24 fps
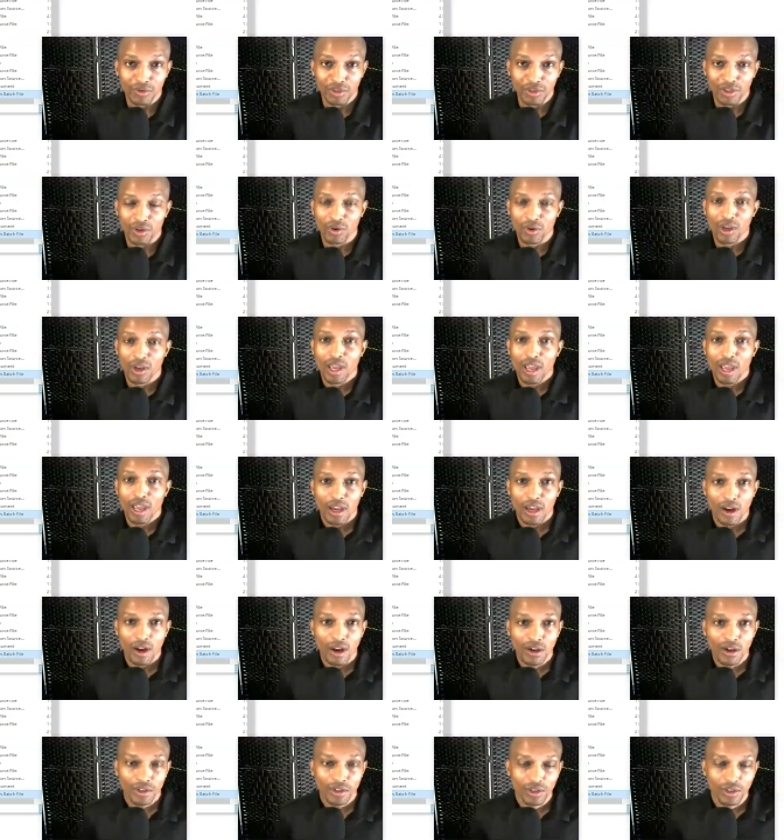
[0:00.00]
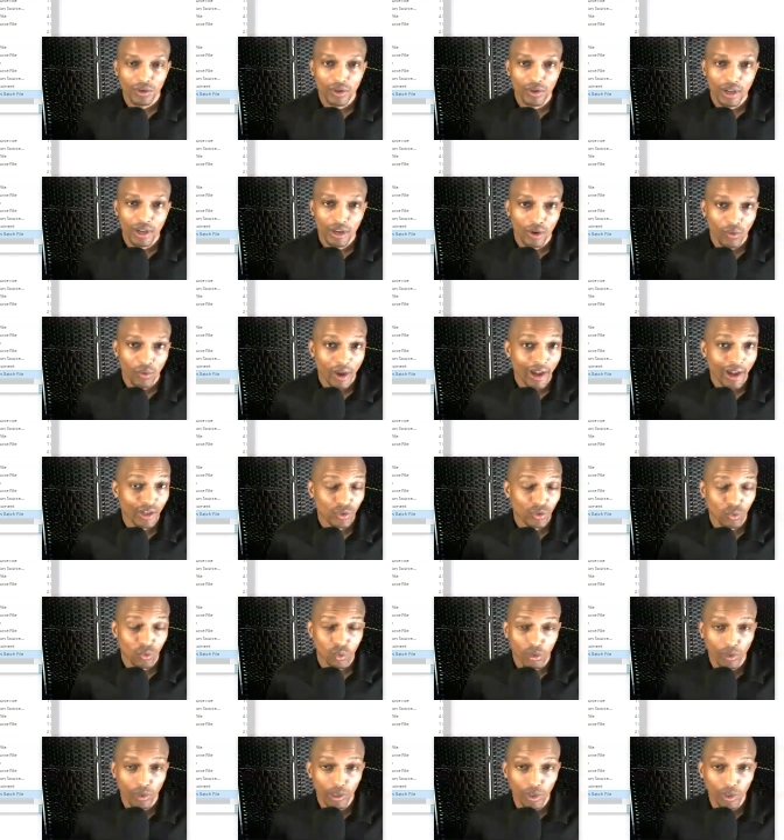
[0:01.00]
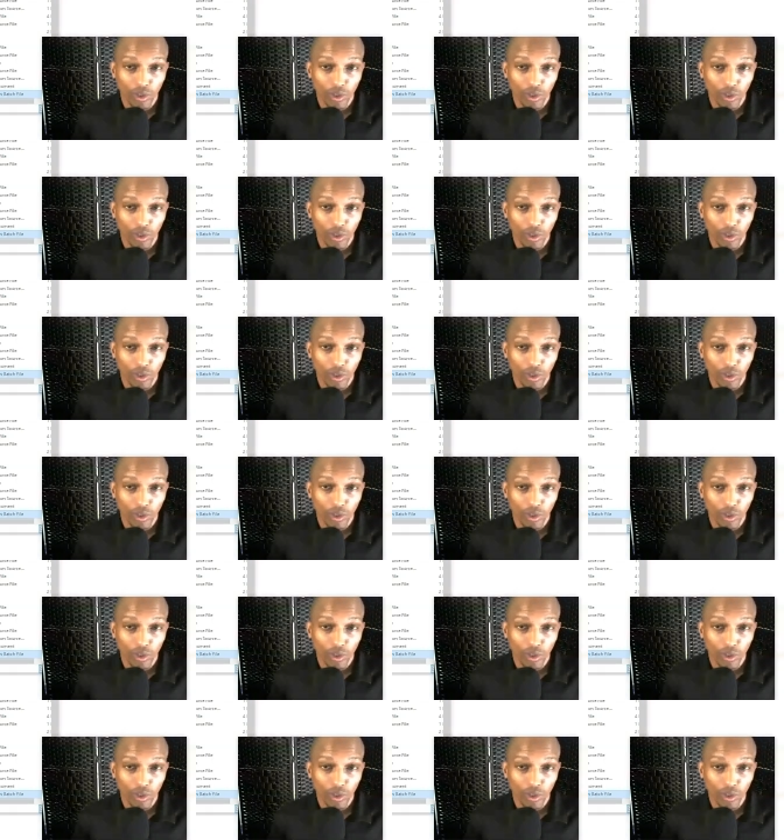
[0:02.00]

So it also interacts really